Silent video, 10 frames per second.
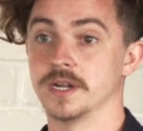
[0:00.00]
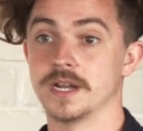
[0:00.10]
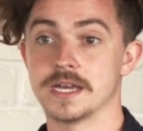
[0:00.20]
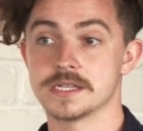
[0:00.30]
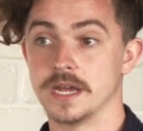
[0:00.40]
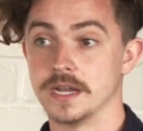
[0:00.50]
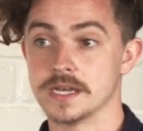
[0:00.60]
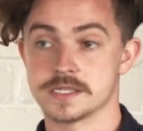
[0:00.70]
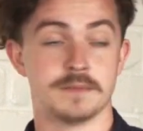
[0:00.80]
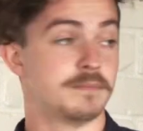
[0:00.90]
And, that, and
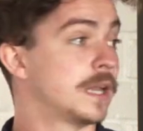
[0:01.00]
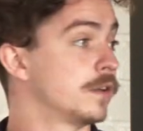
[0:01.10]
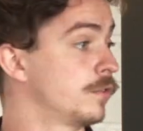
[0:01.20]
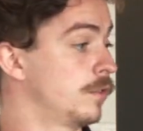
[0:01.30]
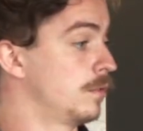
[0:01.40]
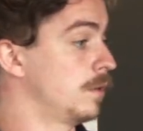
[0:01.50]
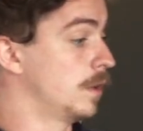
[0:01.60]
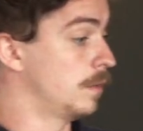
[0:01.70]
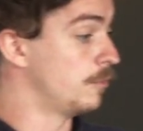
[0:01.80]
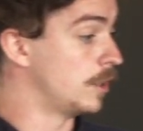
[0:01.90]
that's the mantra, you
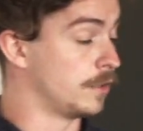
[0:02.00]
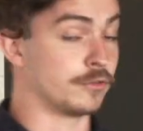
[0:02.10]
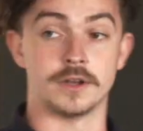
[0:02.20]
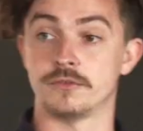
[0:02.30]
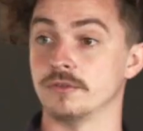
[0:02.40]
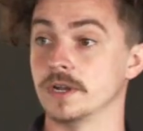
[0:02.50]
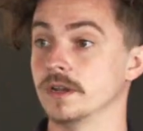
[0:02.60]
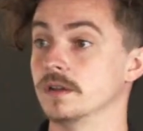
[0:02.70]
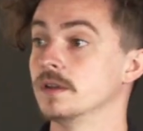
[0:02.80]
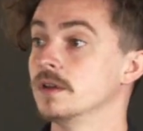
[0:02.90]
know, I'm really trying to drill
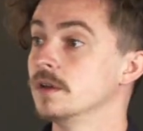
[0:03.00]
in